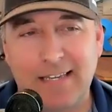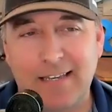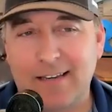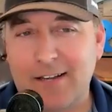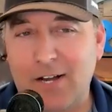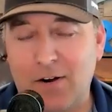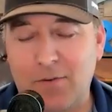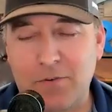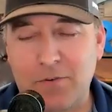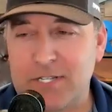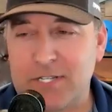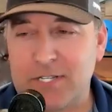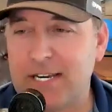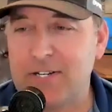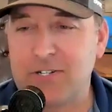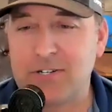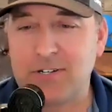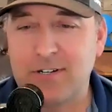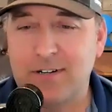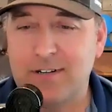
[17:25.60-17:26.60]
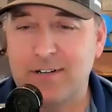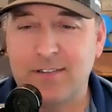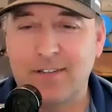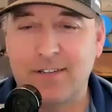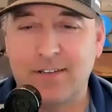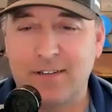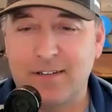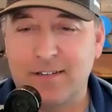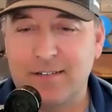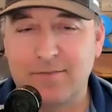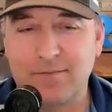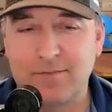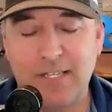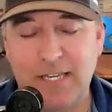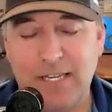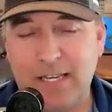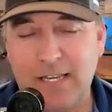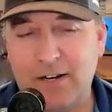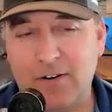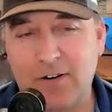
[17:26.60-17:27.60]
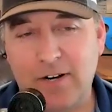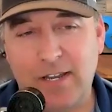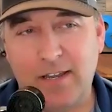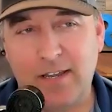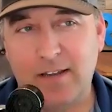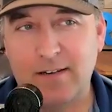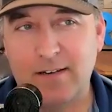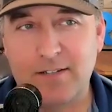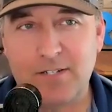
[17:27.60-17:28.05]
conversation on the internet,